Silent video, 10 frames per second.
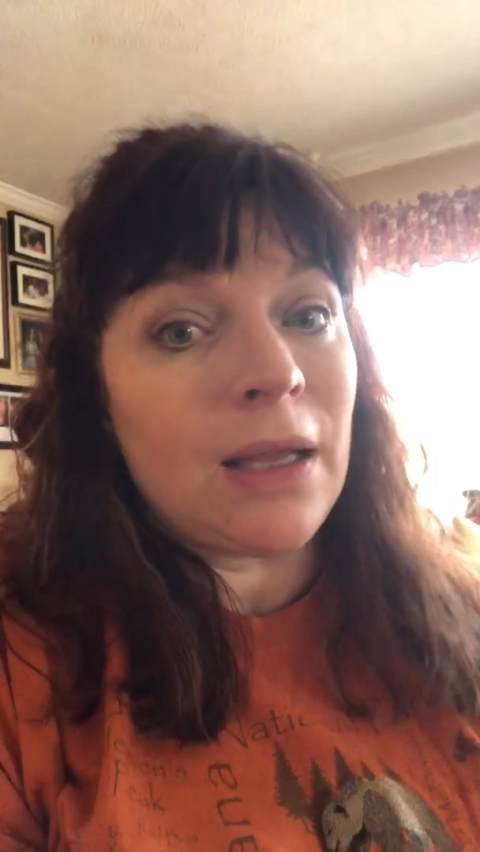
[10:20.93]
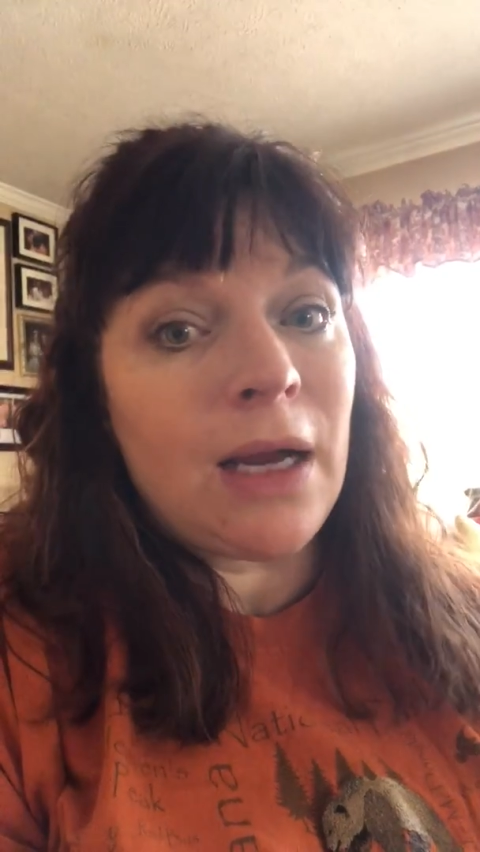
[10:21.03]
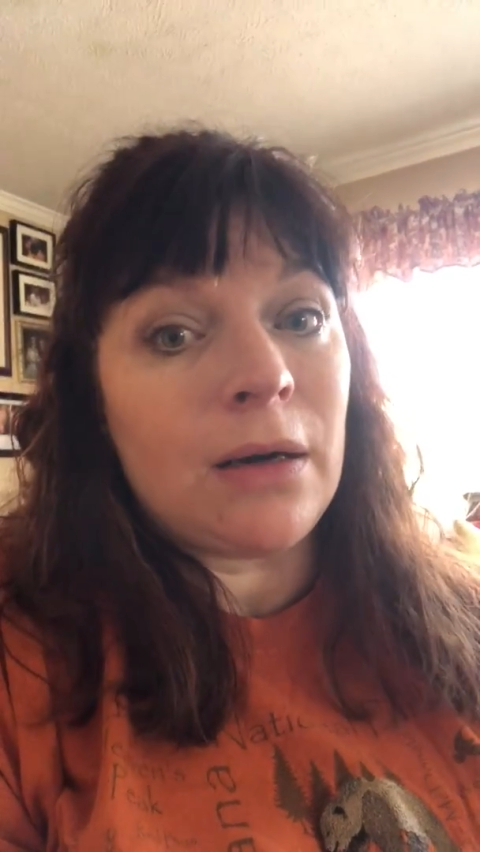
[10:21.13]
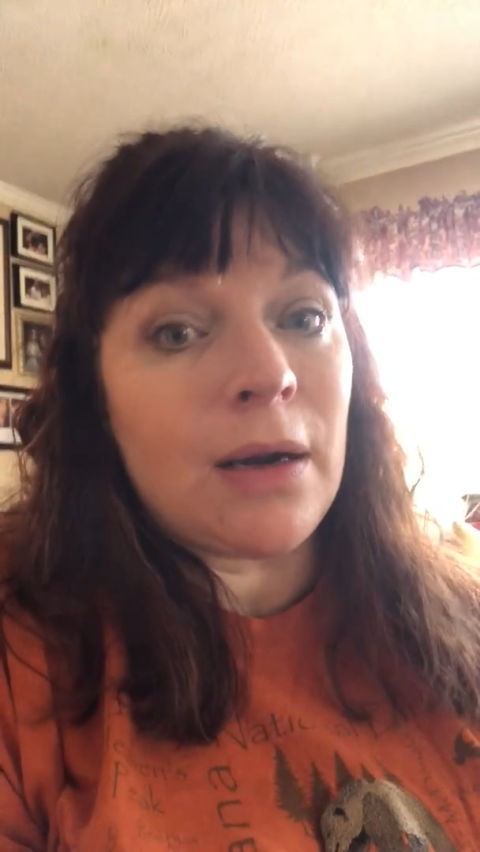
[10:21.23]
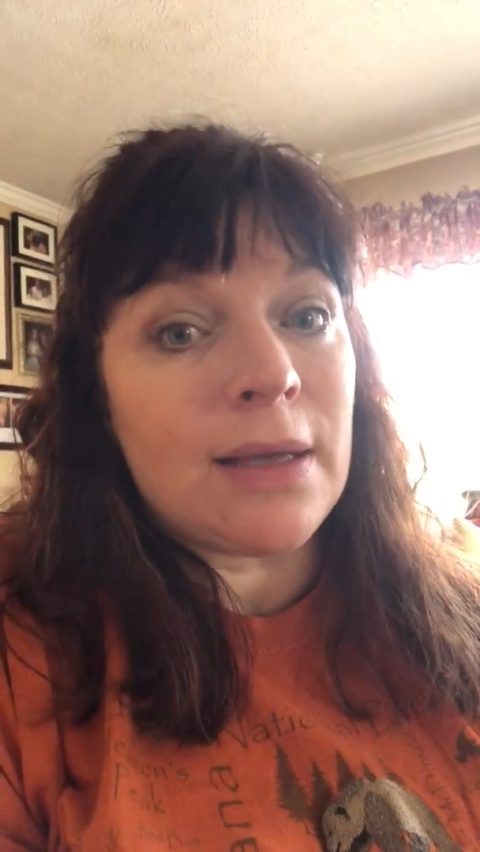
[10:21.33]

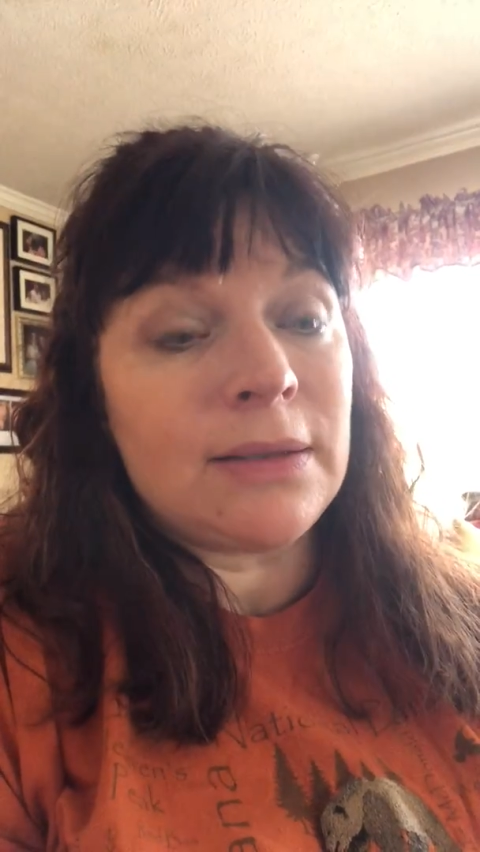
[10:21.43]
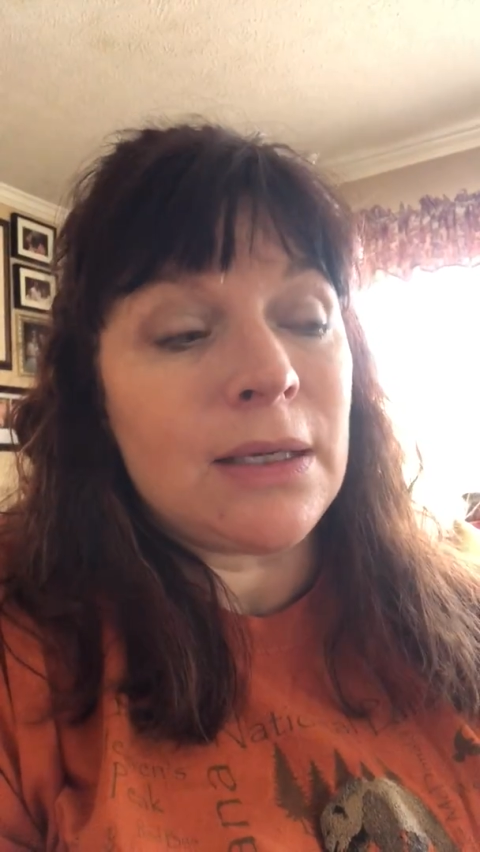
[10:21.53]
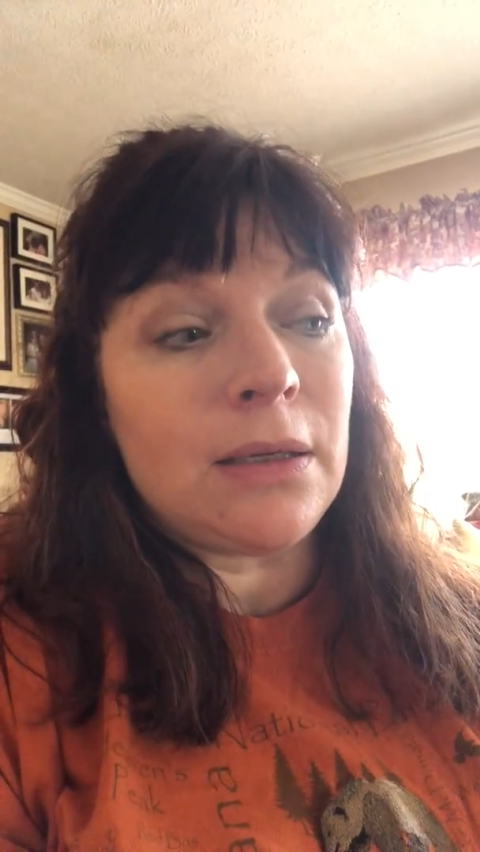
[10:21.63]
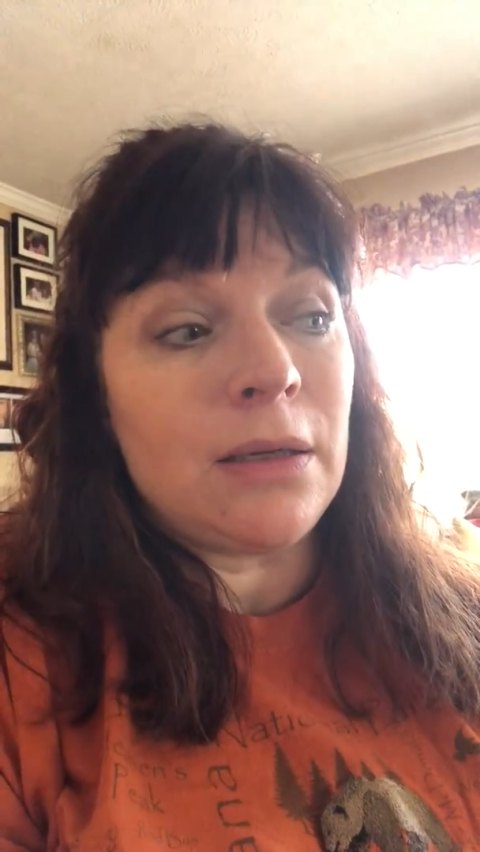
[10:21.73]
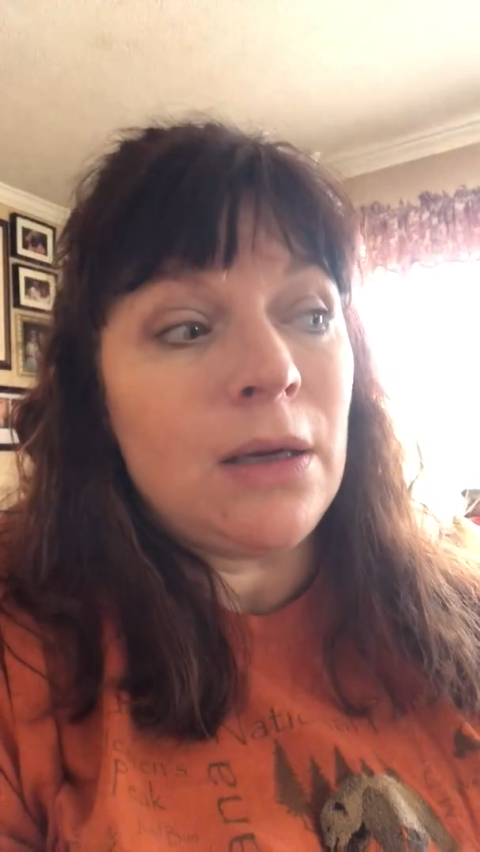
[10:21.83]
later as
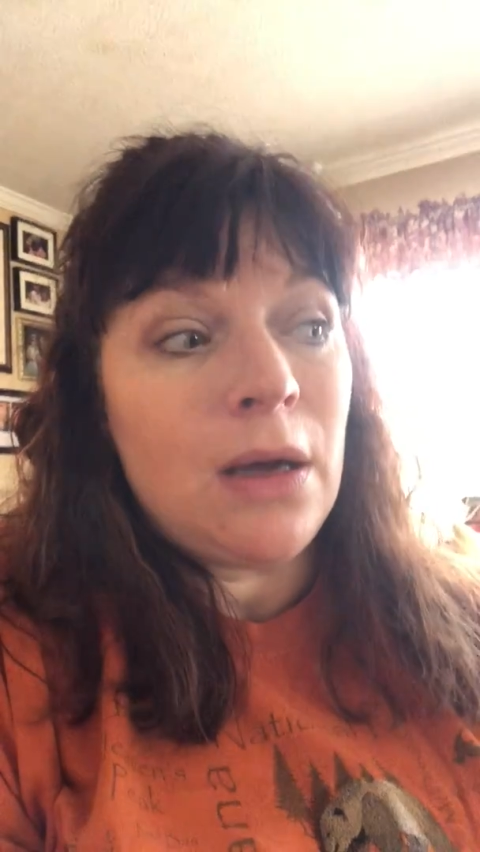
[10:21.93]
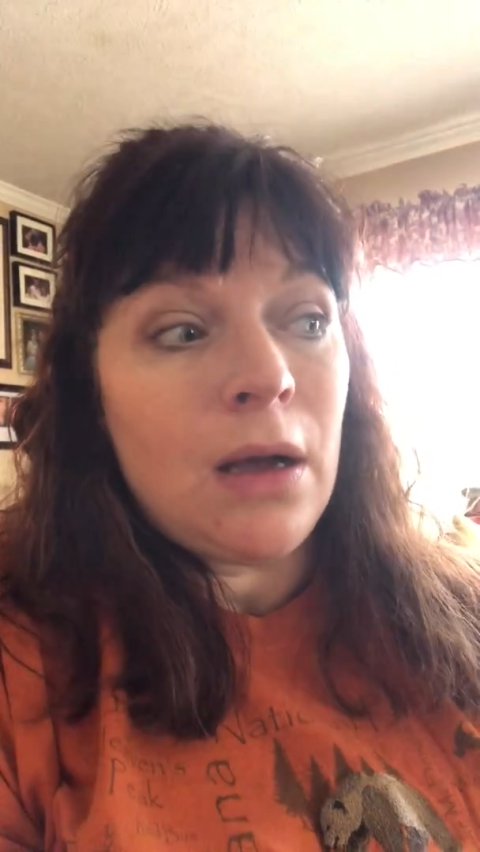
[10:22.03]
in,